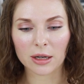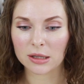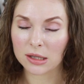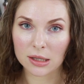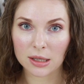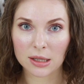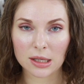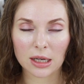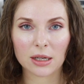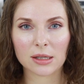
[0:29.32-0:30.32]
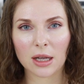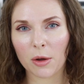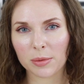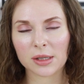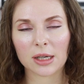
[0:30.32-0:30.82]
consistency because it
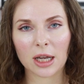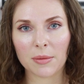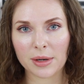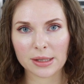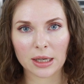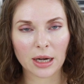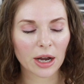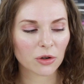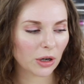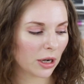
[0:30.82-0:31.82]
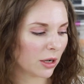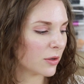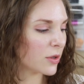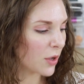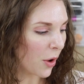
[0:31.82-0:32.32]
helps to keep my skin hydrated.
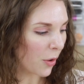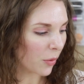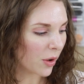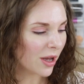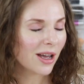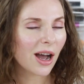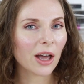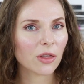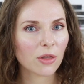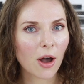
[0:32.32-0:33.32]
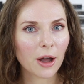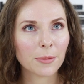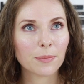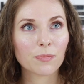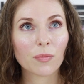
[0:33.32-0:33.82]
So I
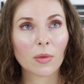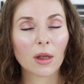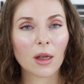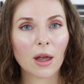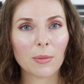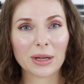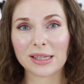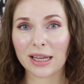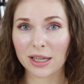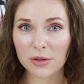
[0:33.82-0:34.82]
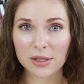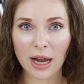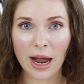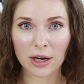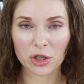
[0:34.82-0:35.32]
thought, because I used to
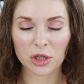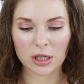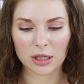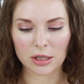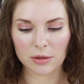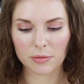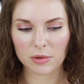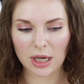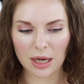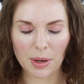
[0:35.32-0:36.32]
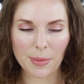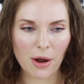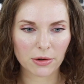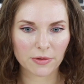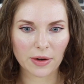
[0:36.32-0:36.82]
actually take my
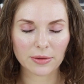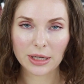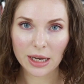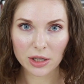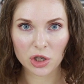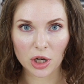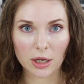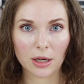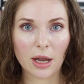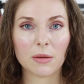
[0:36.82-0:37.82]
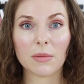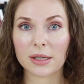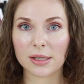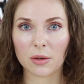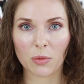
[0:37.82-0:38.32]
powder foundation and
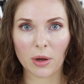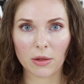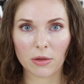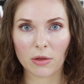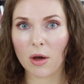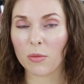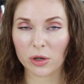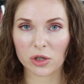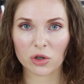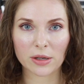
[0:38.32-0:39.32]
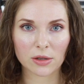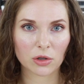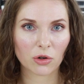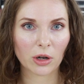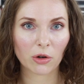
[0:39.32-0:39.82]
mix it with a moisturizer
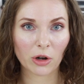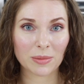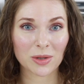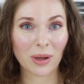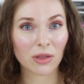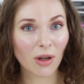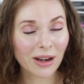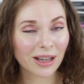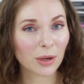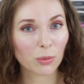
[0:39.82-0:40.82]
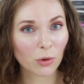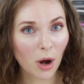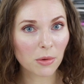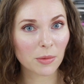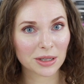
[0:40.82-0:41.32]
to create a cream, so I thought I could
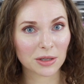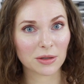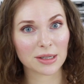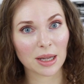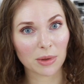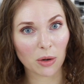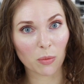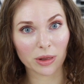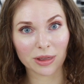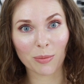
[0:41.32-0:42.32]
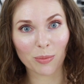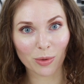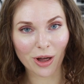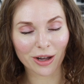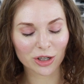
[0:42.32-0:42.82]
probably do the same thing with the
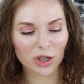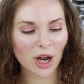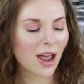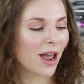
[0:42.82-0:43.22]
blush.